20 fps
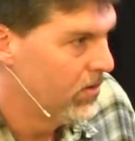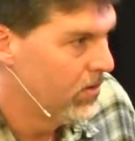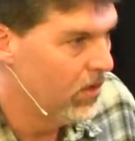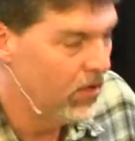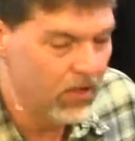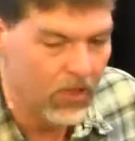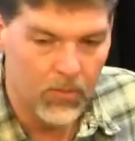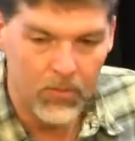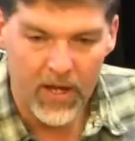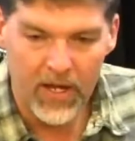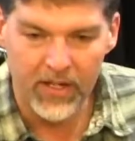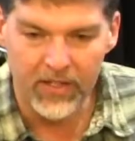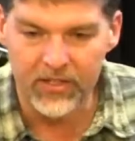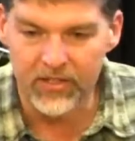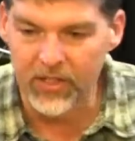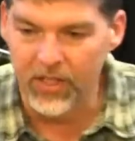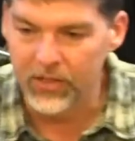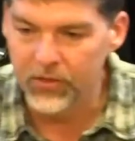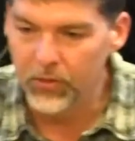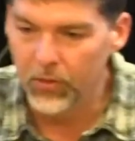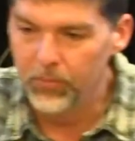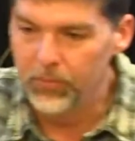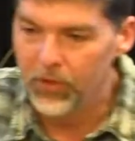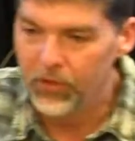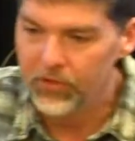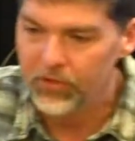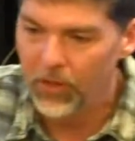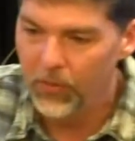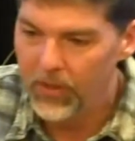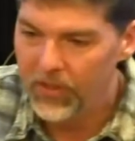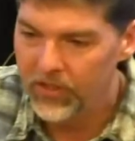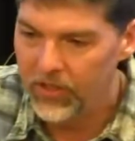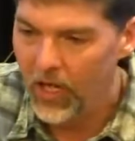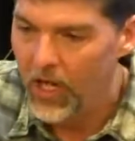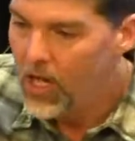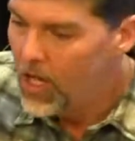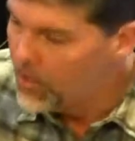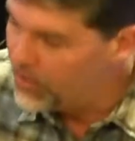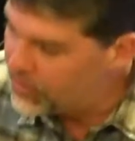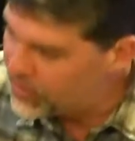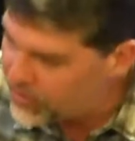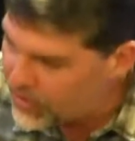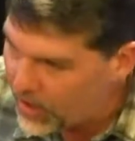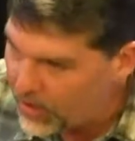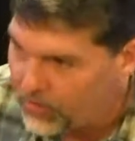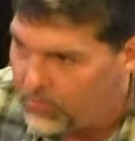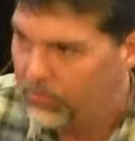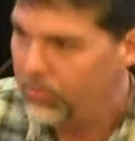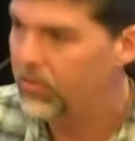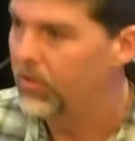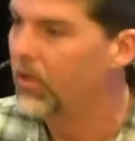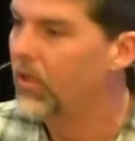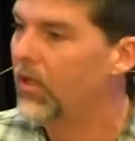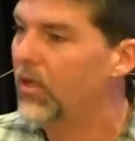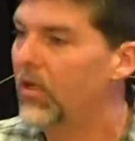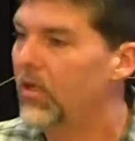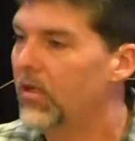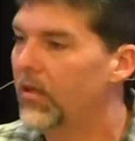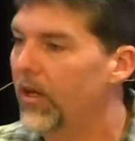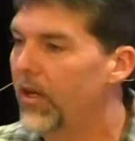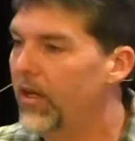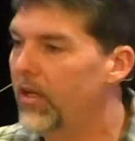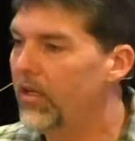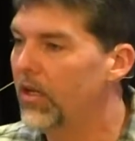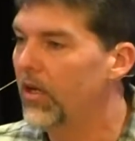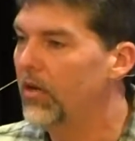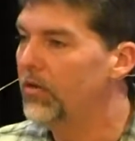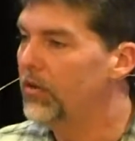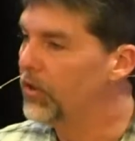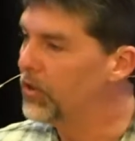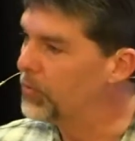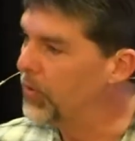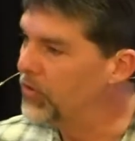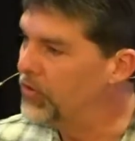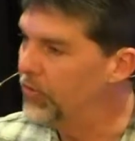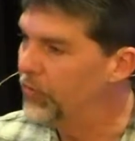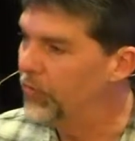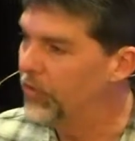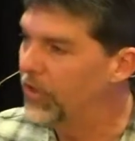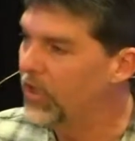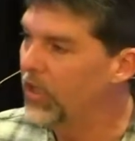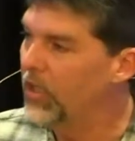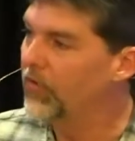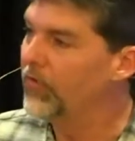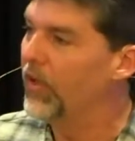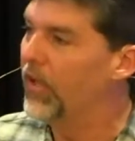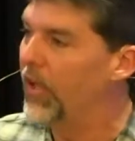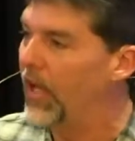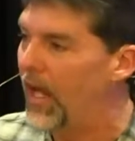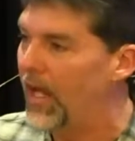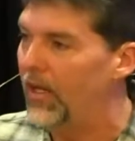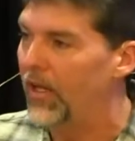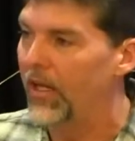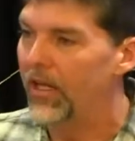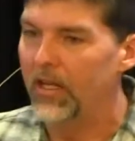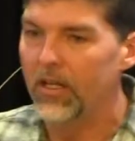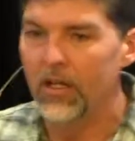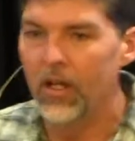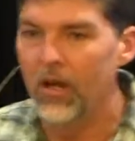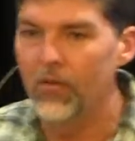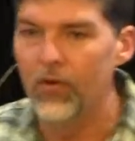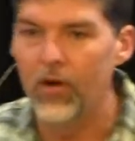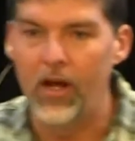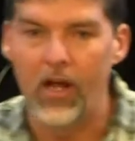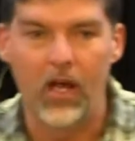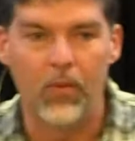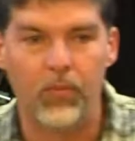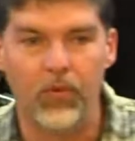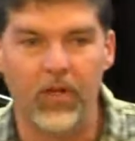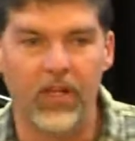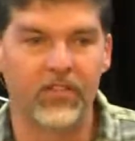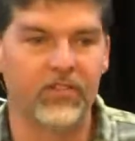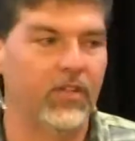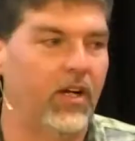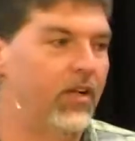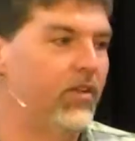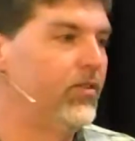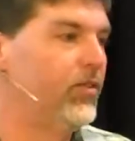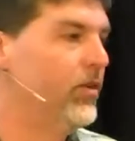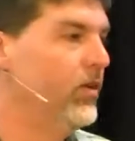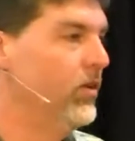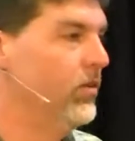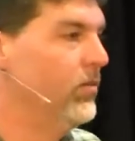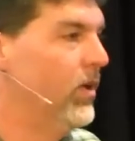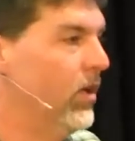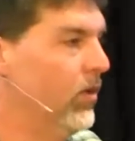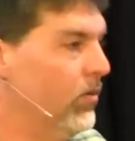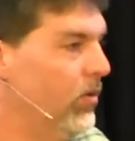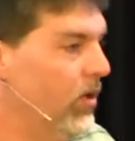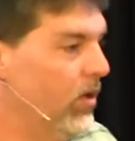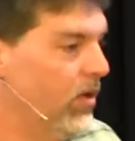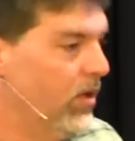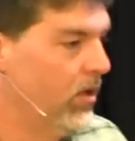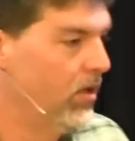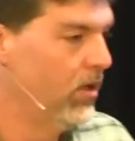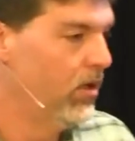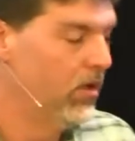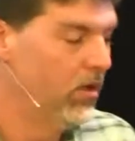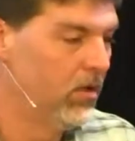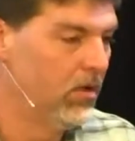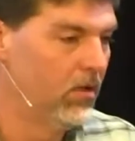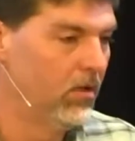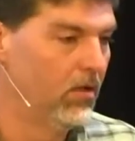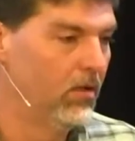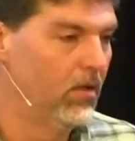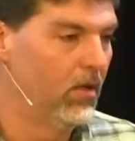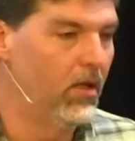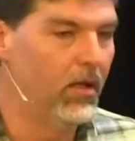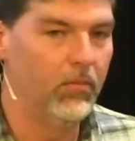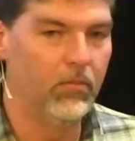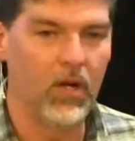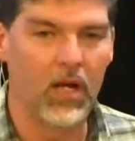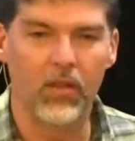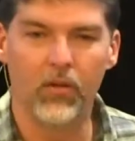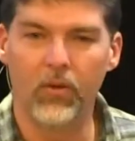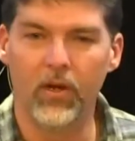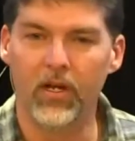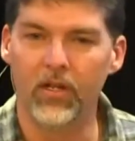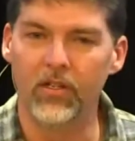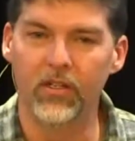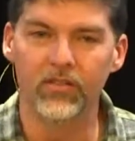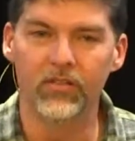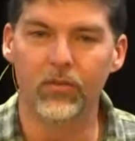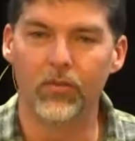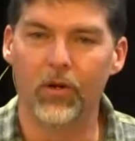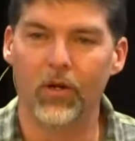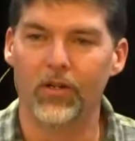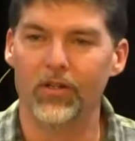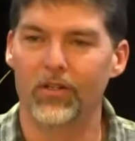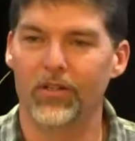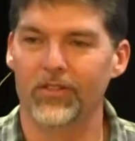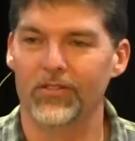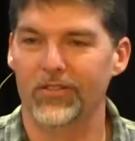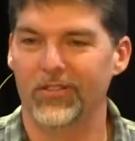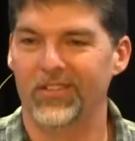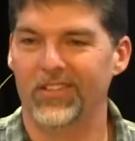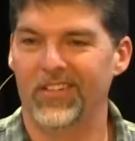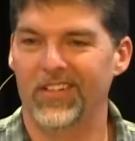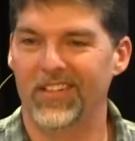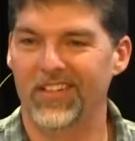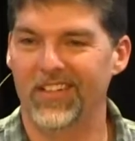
The, the amount of sexual abuse that we say, just let it go. You're supposed to forgive and act like it never happened. That's not true, by the way. And it, by the way, it doesn't work, does it?